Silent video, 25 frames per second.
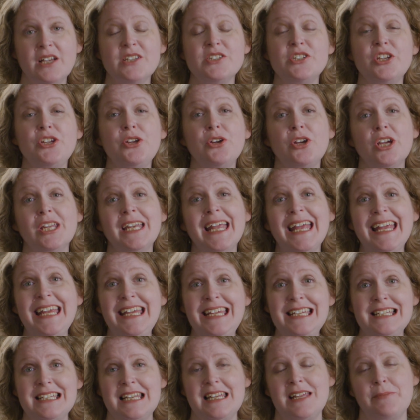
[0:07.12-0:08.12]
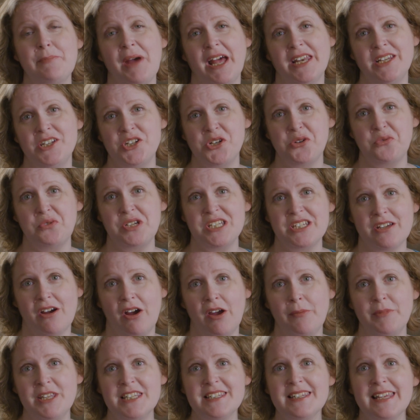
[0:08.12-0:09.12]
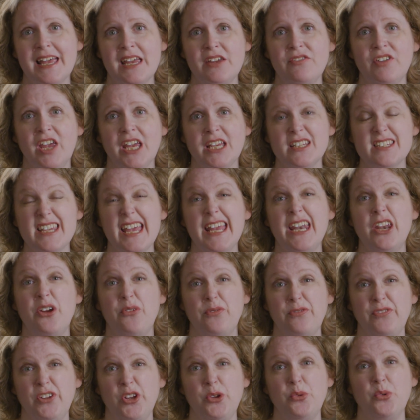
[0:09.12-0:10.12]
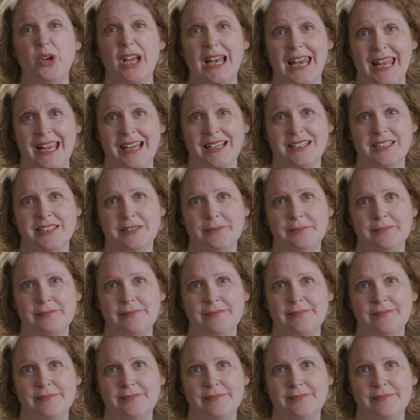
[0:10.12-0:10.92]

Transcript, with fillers: so you can easily manage your retirement savings in a few clicks.